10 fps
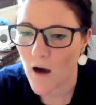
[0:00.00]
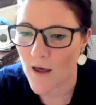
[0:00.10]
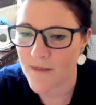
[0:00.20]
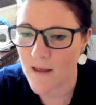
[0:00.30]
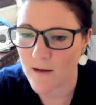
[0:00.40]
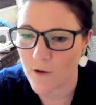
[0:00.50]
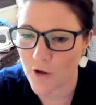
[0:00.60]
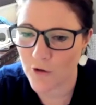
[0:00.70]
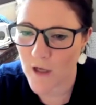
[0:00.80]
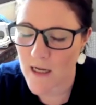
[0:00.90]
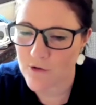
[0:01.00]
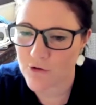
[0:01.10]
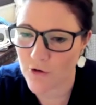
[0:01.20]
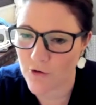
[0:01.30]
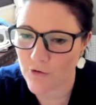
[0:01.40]
I think you need
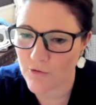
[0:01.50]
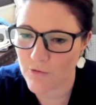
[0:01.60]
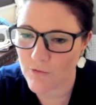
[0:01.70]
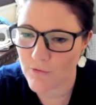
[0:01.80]
to